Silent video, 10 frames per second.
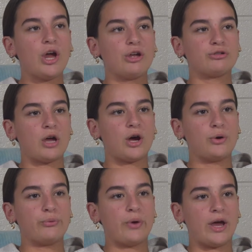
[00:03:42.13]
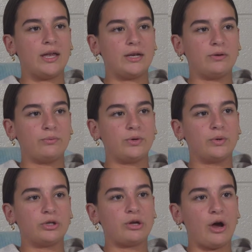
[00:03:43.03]
So when we
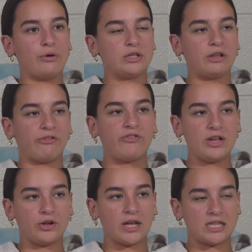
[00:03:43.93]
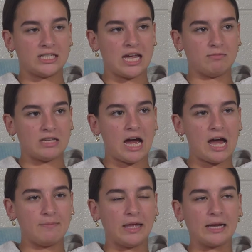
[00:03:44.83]
would go to the field at the same
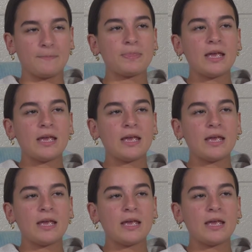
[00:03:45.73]
time, like